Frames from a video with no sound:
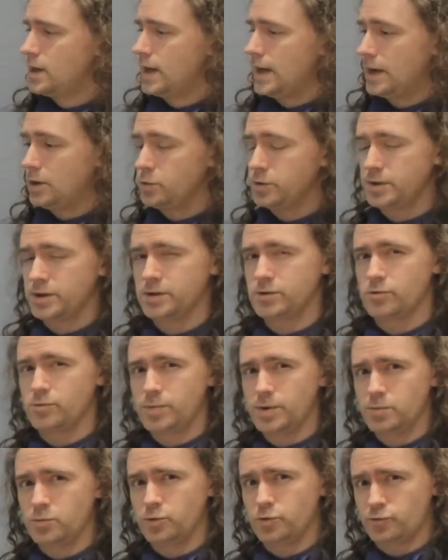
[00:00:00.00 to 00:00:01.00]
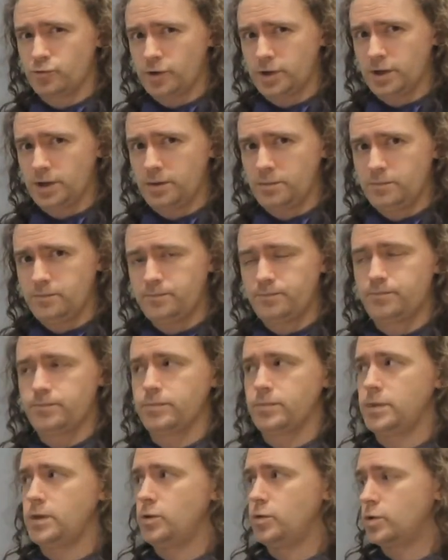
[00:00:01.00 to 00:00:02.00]
Housings are a bit more tricky.
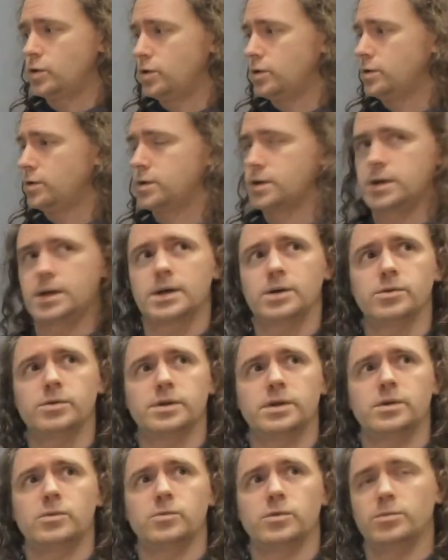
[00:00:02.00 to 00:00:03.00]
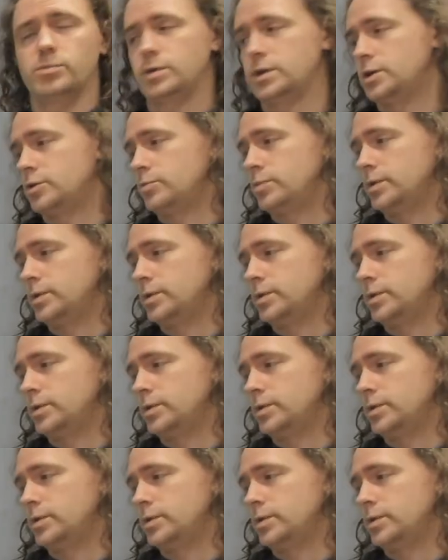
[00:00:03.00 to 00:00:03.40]
You can't cut a housing with a plough